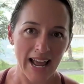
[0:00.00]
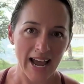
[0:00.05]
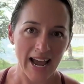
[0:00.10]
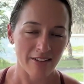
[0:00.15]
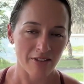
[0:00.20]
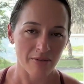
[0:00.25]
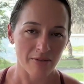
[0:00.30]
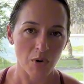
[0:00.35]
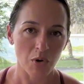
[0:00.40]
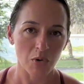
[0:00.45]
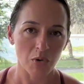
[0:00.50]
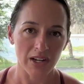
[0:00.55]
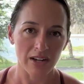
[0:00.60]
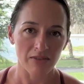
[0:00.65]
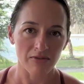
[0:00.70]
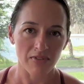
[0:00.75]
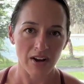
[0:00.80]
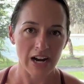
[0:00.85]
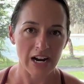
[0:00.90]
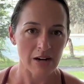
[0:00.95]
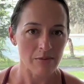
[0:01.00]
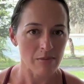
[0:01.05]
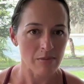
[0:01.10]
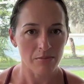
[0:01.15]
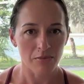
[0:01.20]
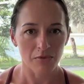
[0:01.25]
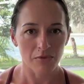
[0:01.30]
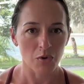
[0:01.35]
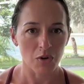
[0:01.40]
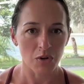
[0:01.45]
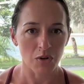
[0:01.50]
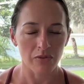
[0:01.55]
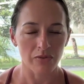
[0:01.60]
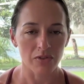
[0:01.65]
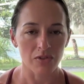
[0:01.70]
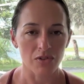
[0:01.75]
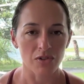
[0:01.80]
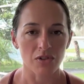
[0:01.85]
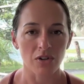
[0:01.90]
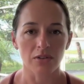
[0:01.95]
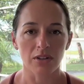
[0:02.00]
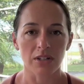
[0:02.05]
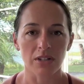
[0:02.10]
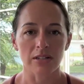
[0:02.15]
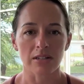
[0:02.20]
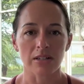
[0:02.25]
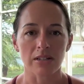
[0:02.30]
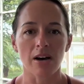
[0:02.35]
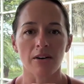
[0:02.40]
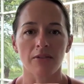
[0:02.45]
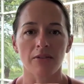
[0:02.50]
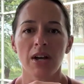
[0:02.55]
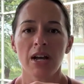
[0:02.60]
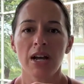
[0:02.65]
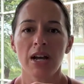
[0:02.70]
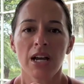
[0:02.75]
out of the moldy environment before you even start this stuff.